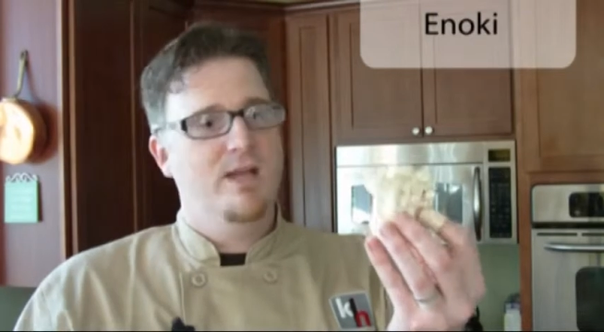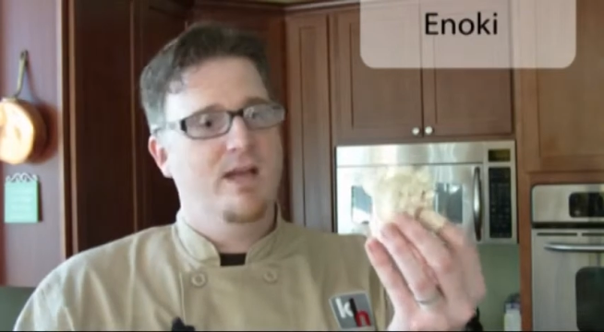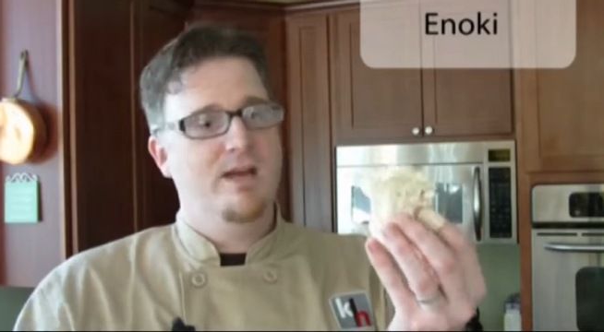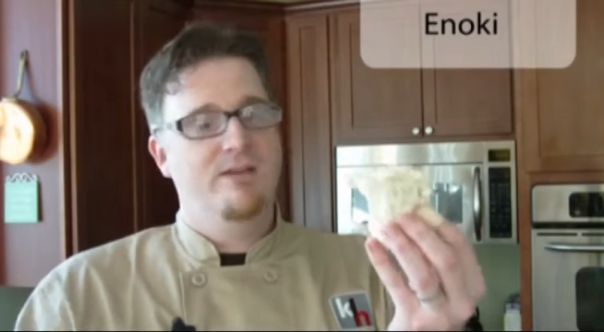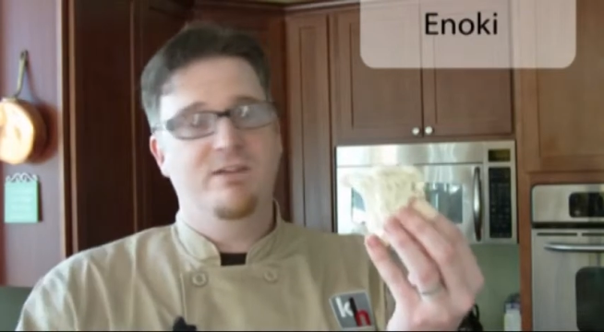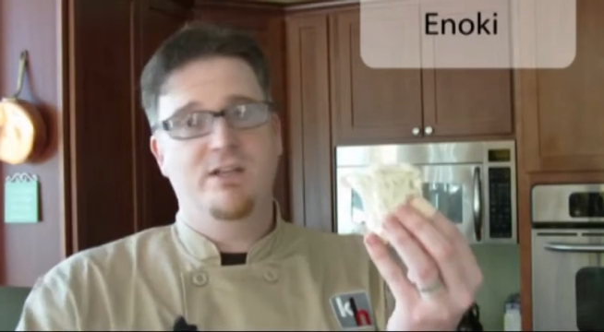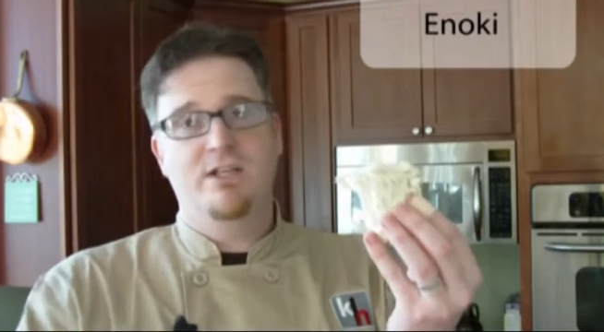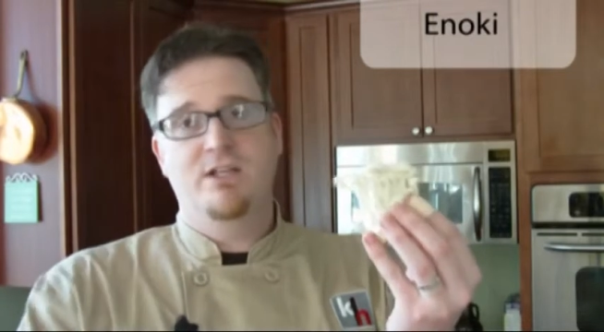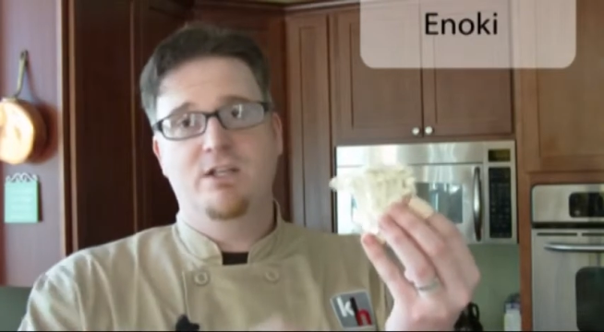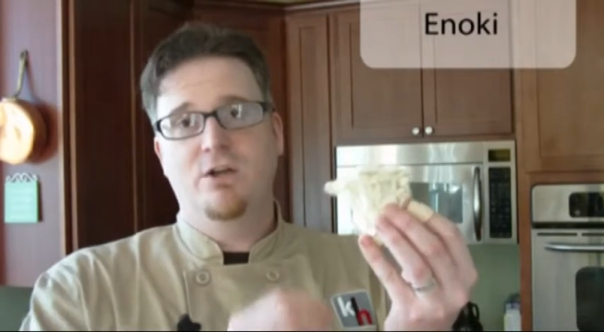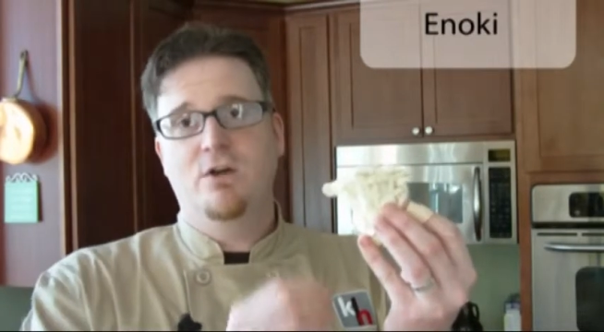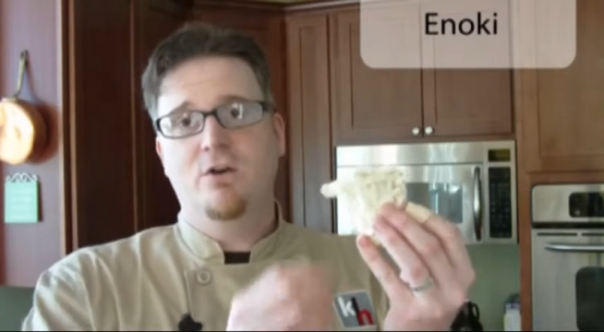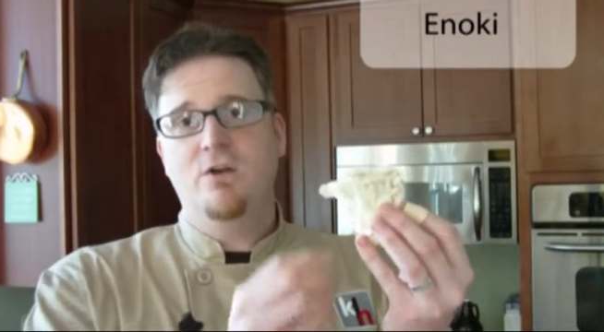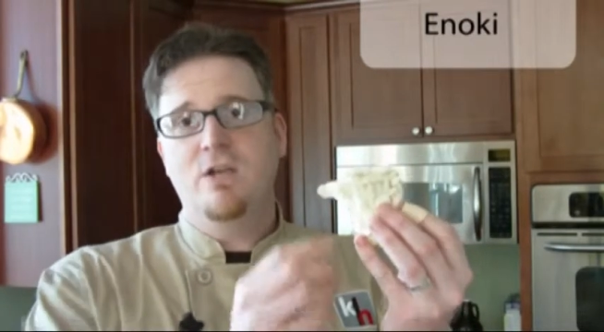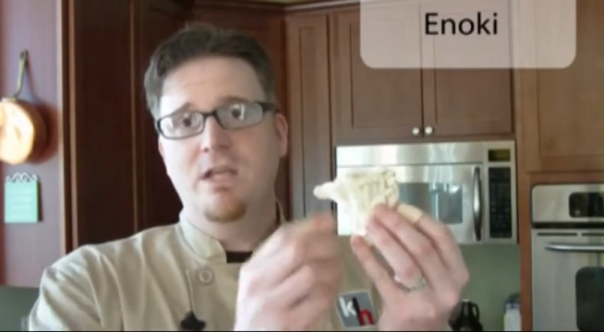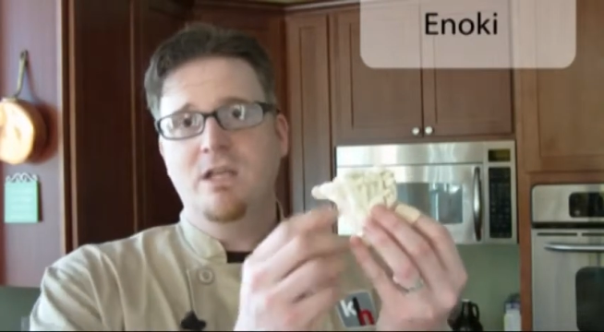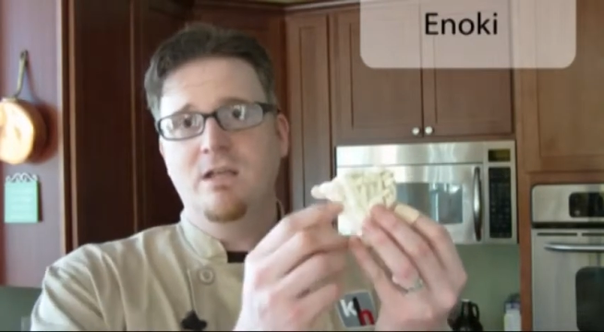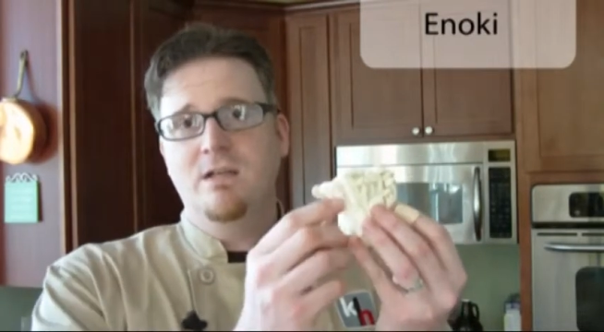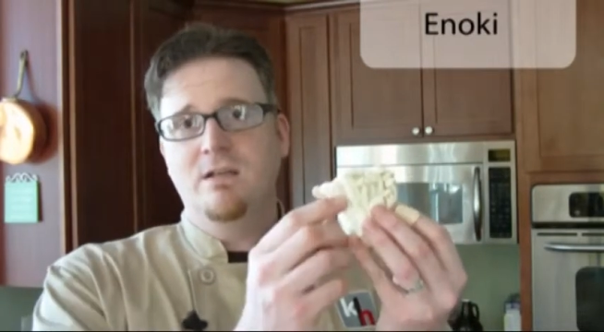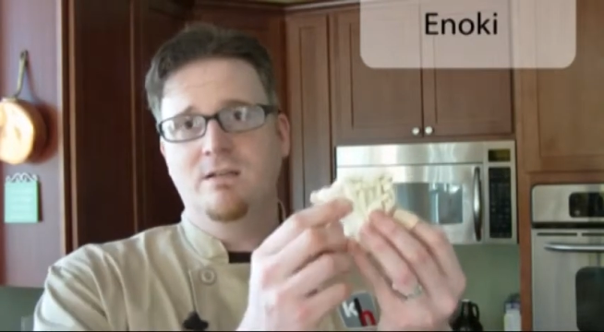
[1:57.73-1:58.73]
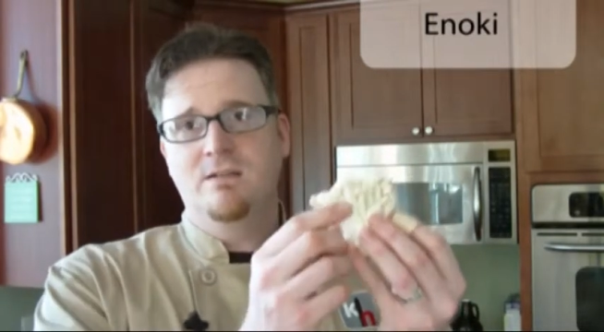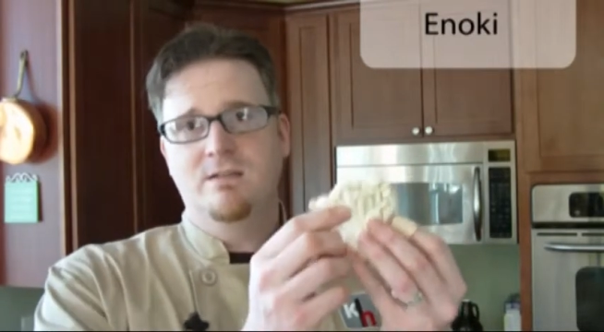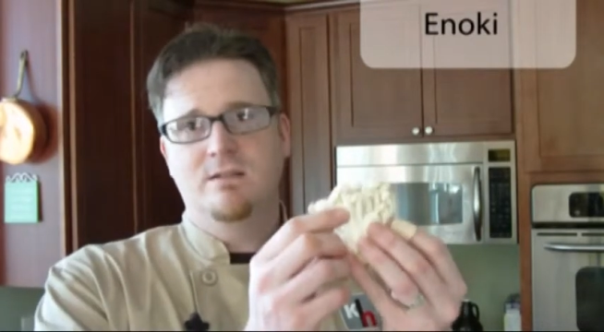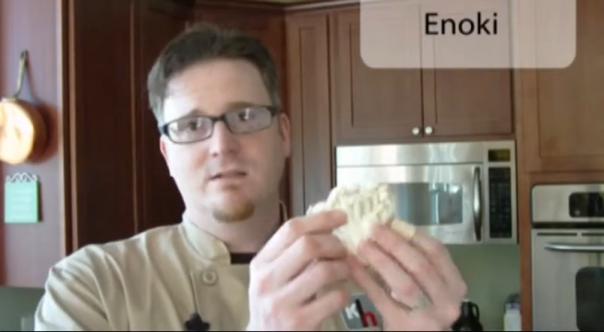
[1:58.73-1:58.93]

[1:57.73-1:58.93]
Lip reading: have enoki.